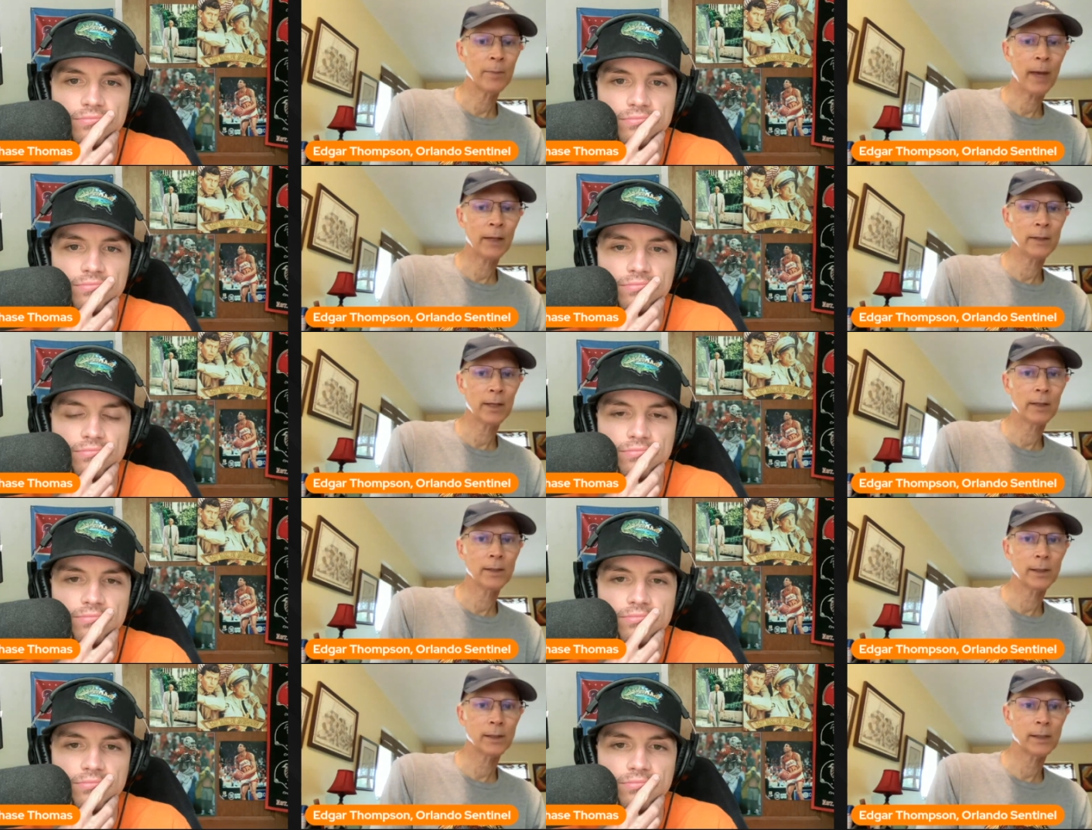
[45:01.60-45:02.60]
Speaker 1: the man's going to
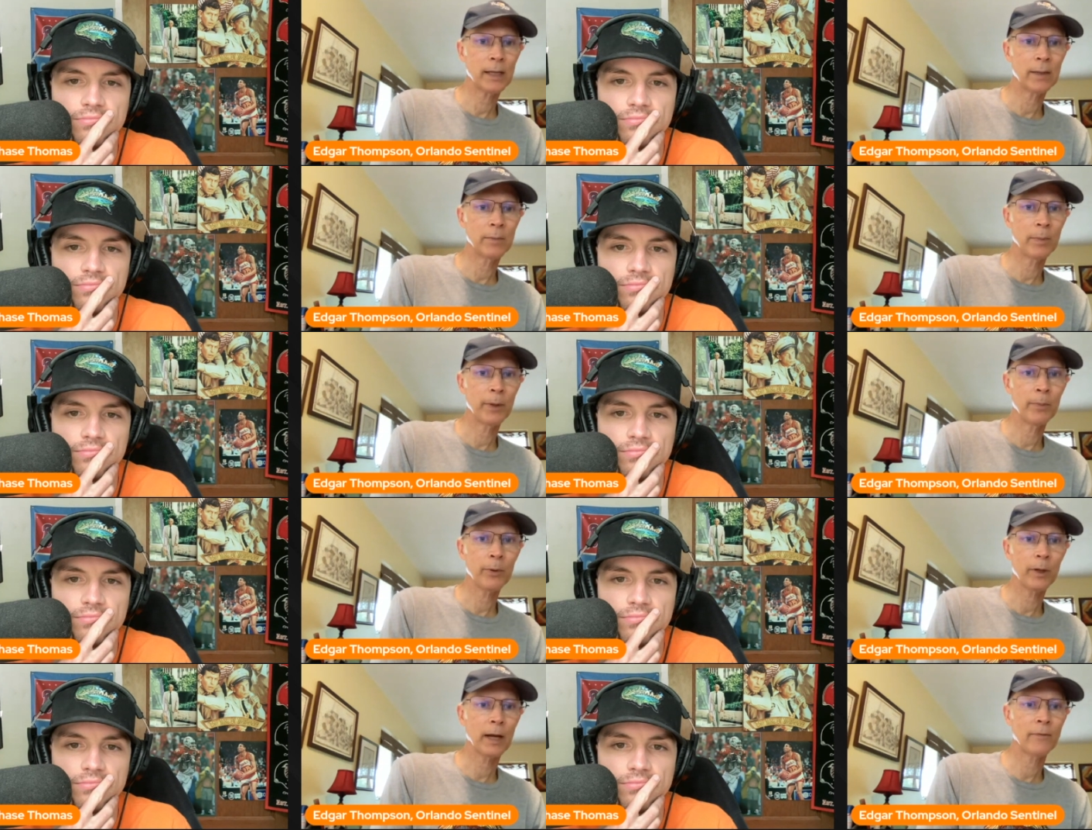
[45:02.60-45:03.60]
succeed, but
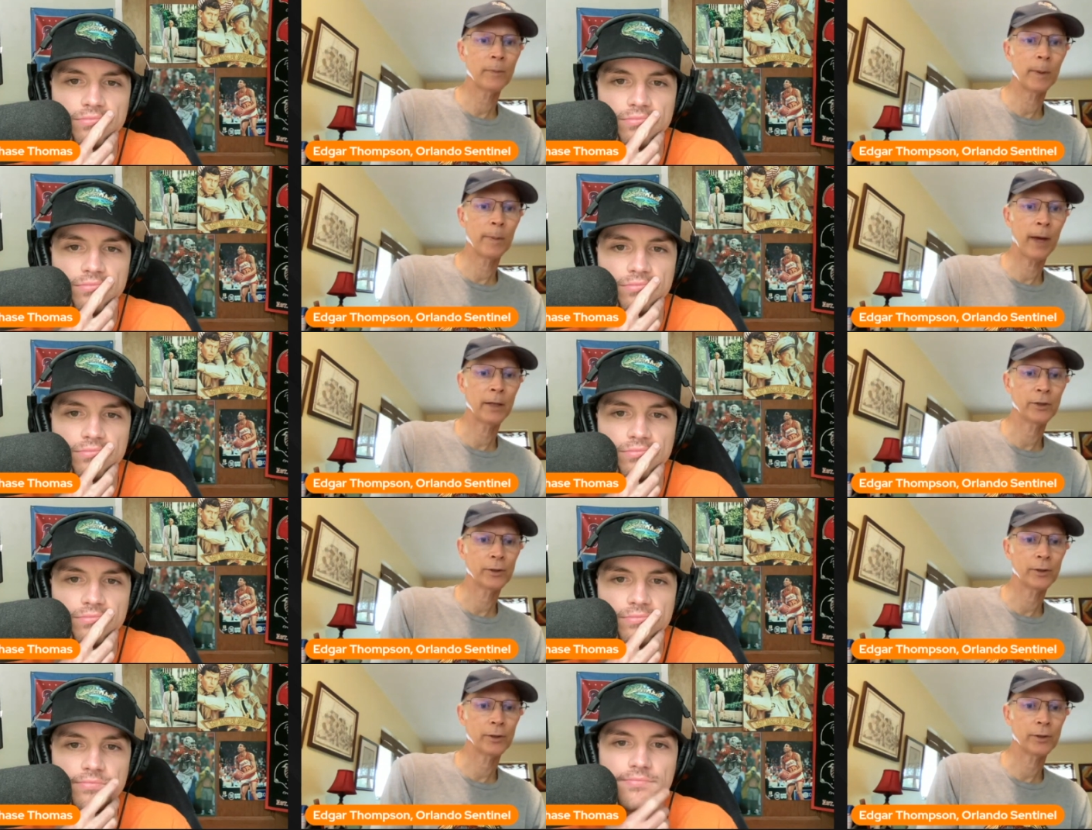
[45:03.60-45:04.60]
people are going to have to be
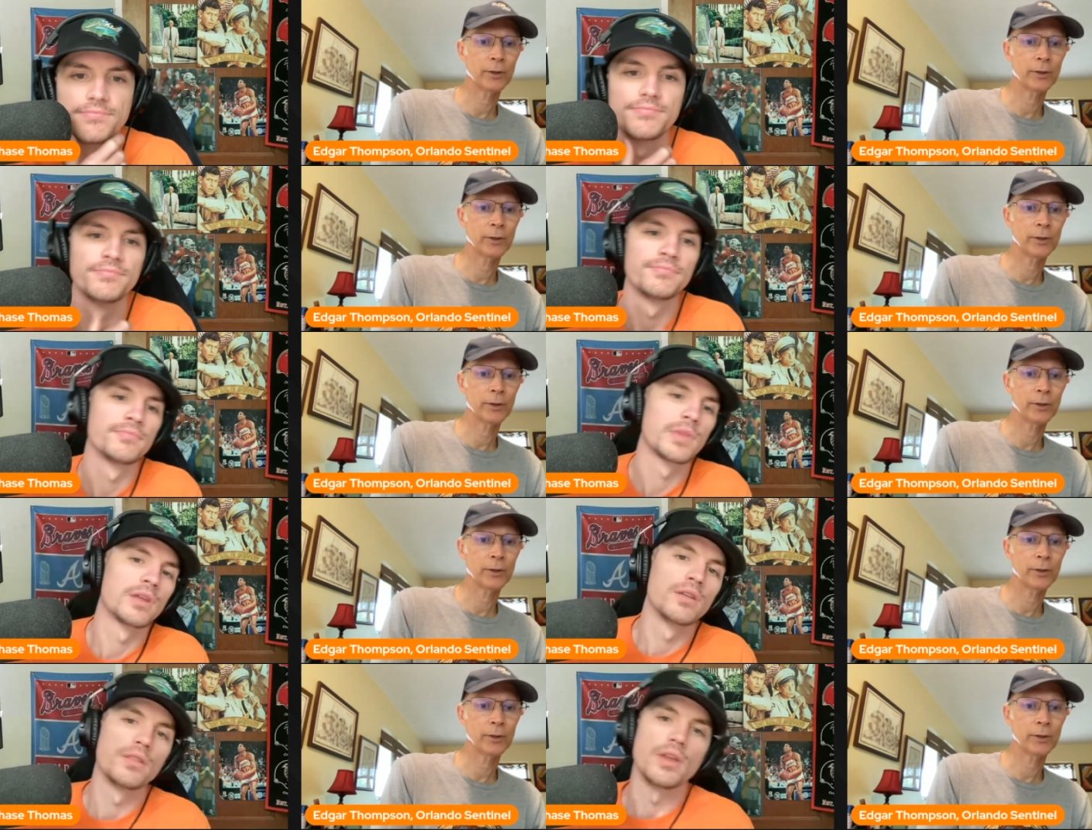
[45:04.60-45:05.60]
patient.
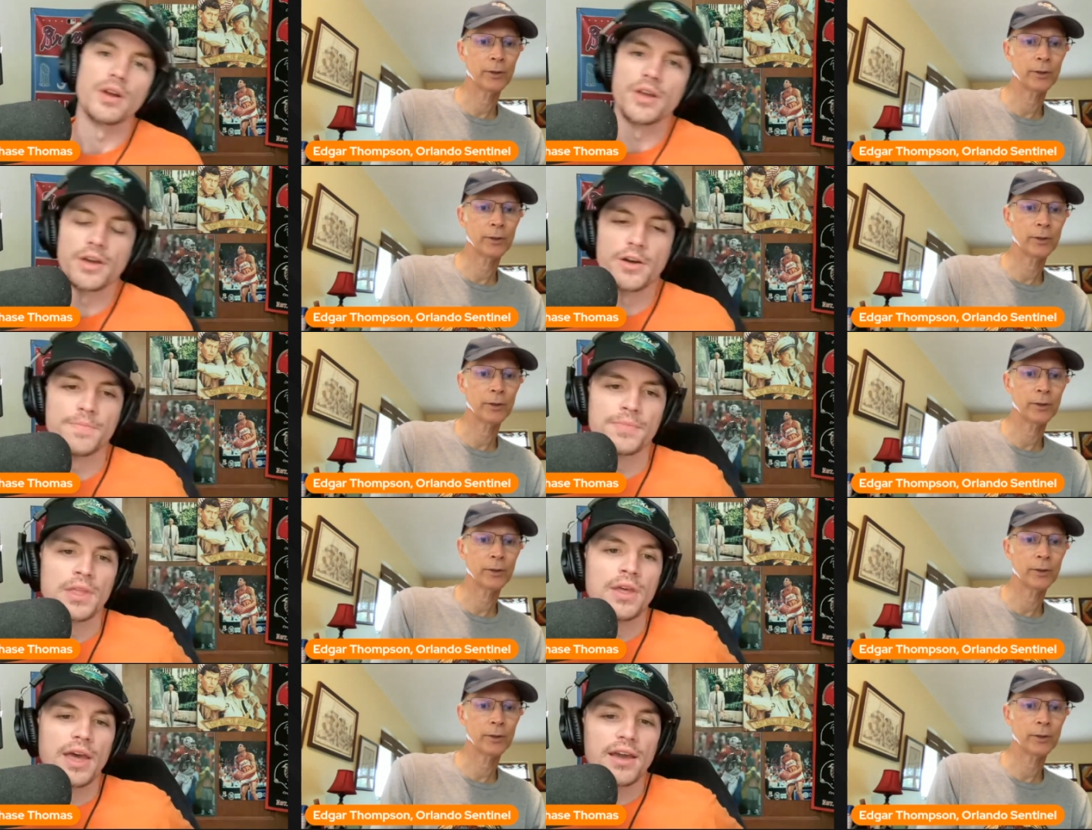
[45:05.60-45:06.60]
Speaker 2: There you go.
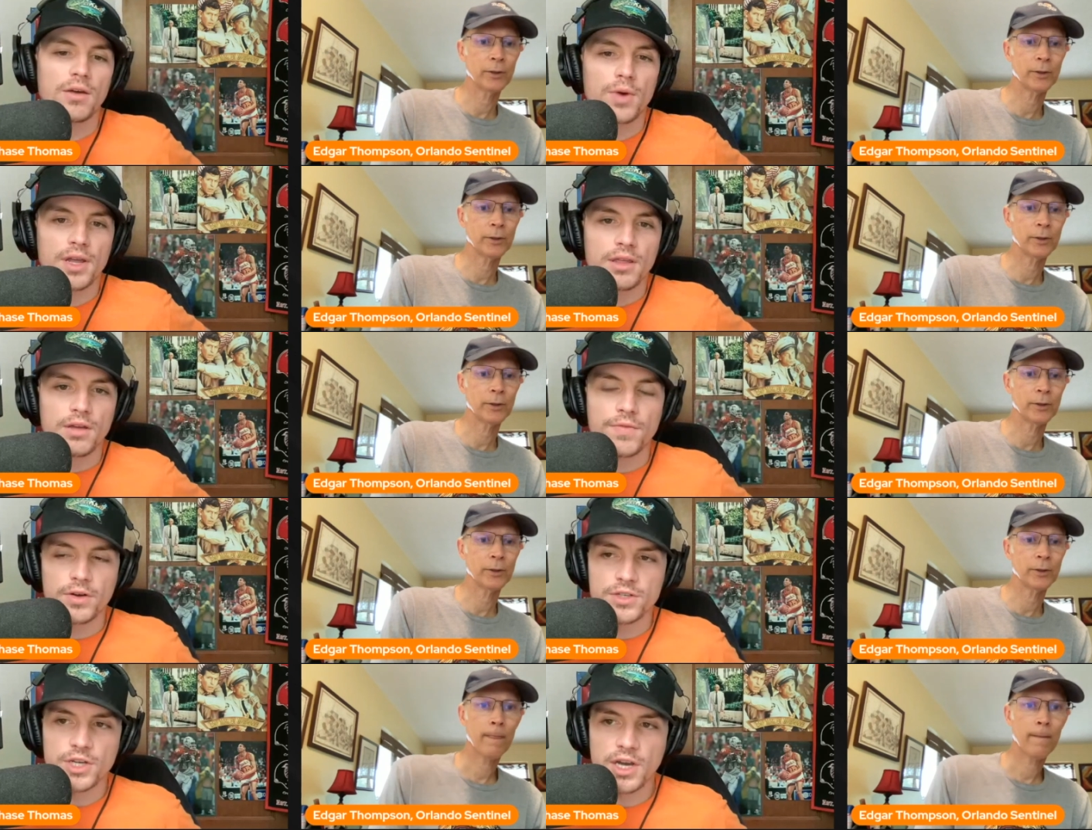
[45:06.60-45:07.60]
Edgar, what can the good
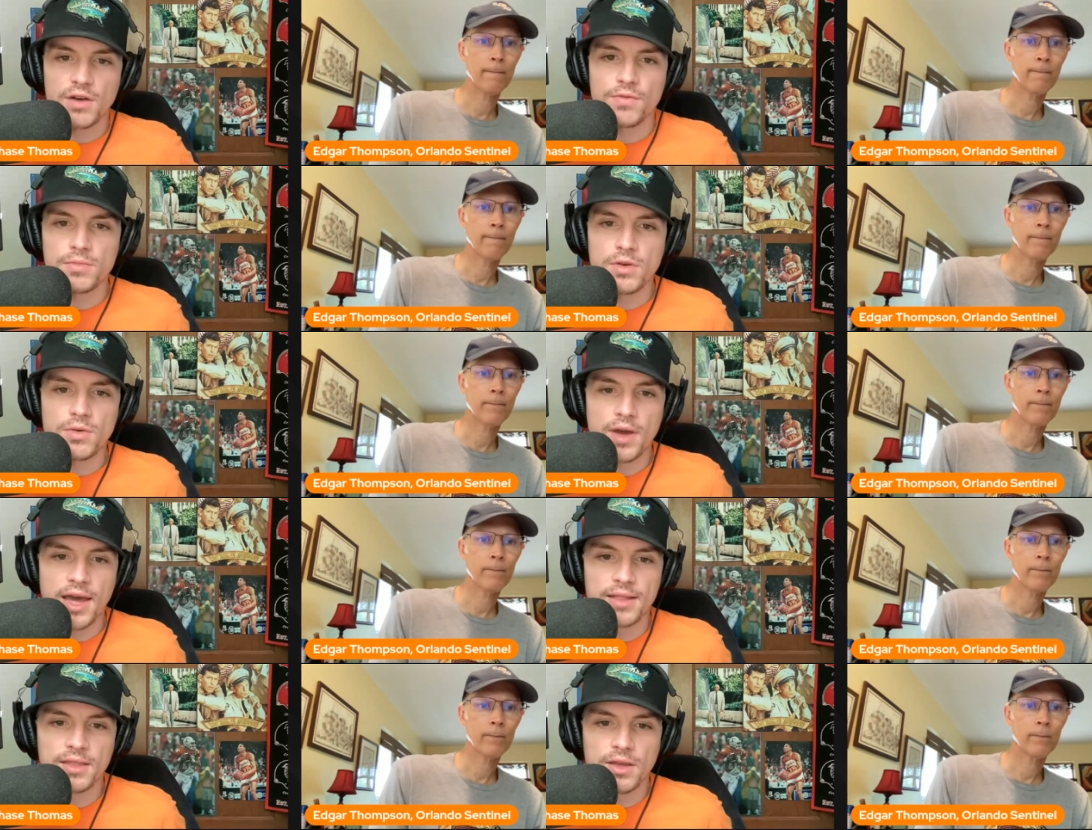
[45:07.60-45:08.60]
folks check out from you
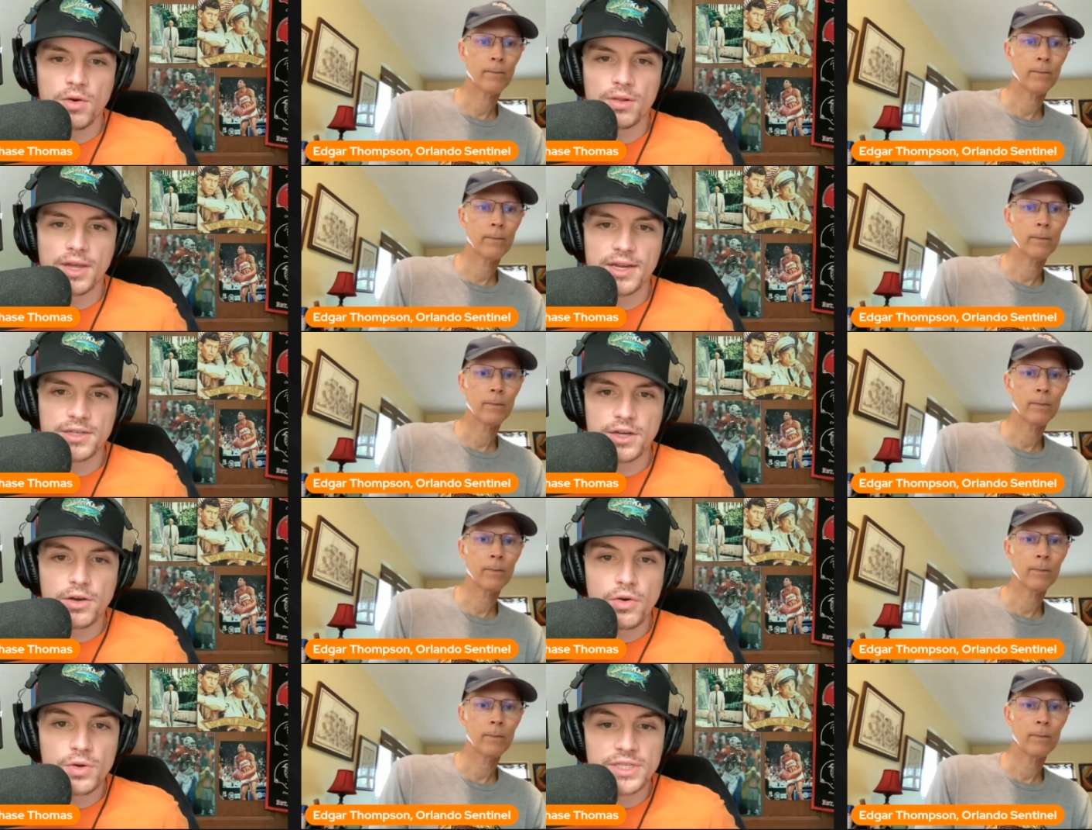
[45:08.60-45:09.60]
at the
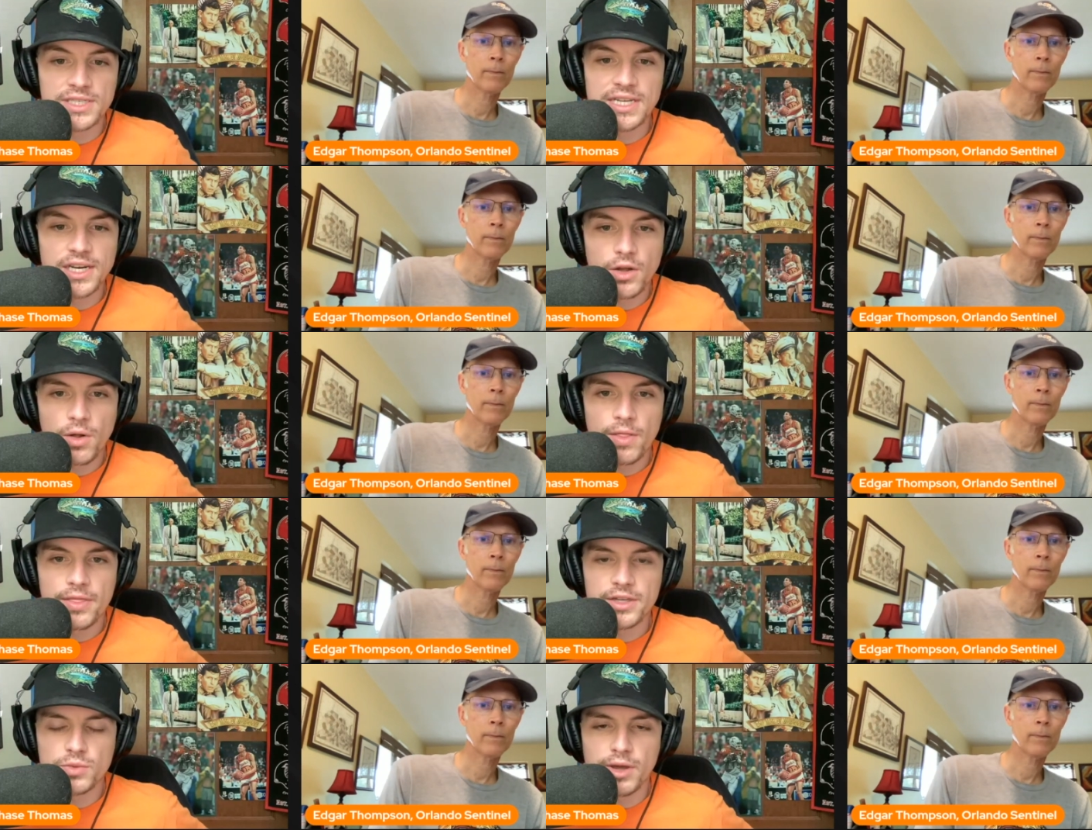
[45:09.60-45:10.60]
Orlando Sentinel
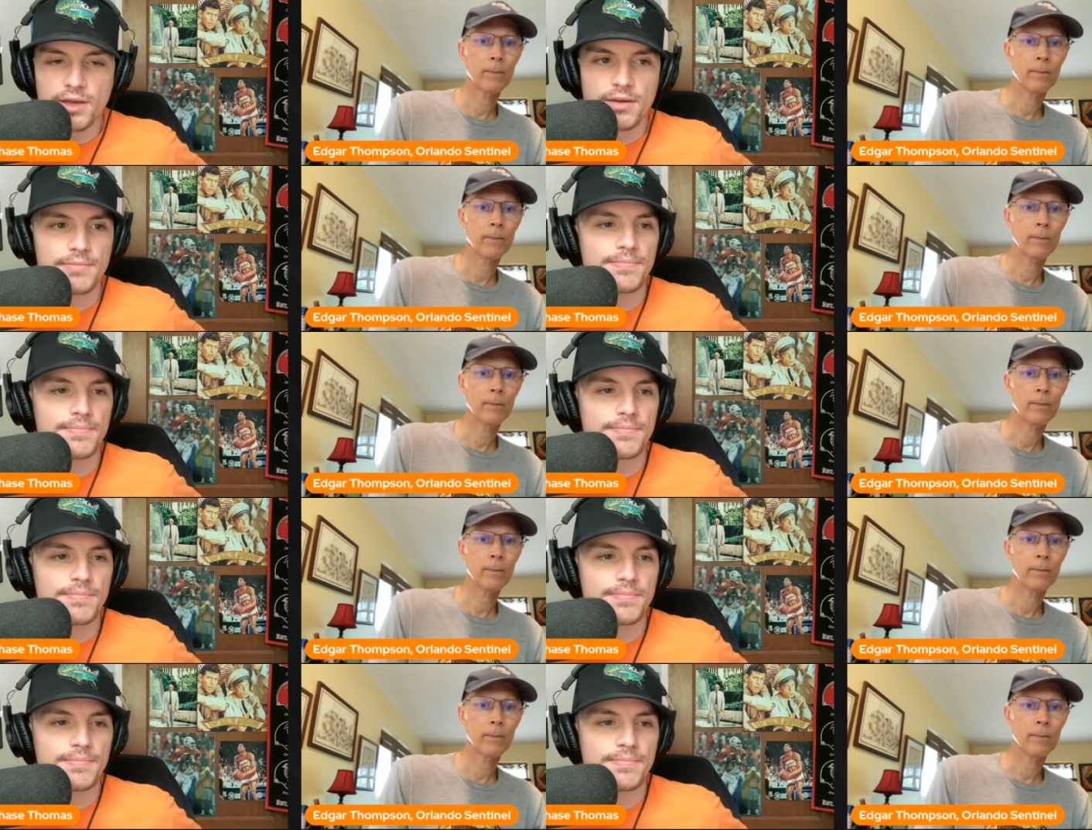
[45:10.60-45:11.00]
this week?